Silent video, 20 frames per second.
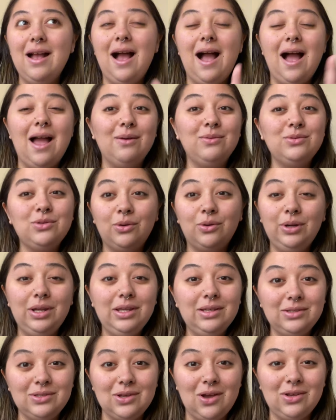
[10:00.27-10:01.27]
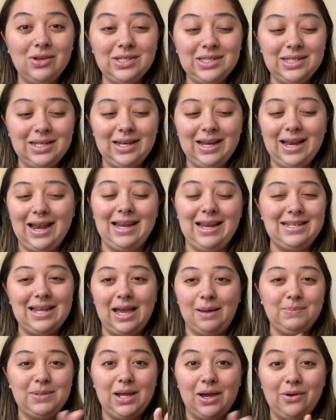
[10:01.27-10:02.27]
I was already exhausted and I
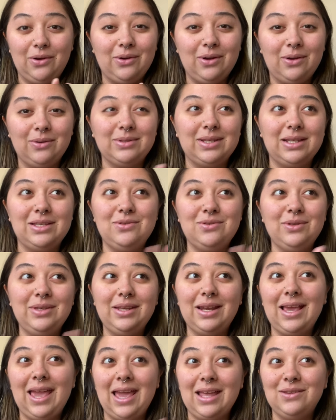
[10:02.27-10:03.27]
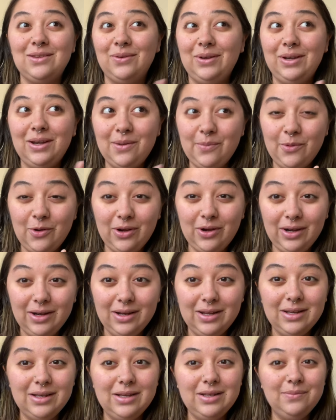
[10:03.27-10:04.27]
tapped out. I was like, Julian, I can't do it anymore.
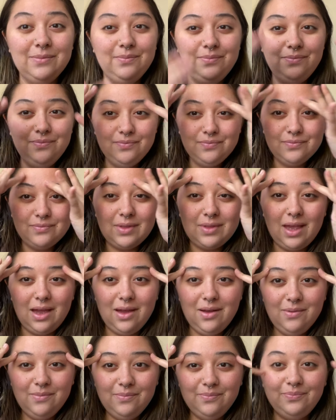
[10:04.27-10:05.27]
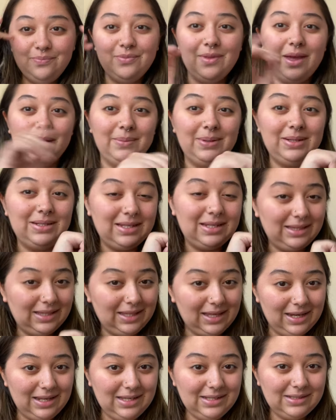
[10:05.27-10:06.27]
I'm gonna take the
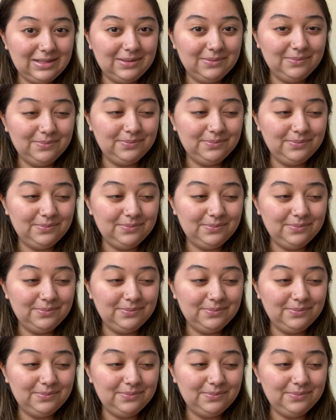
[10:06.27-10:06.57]
kitties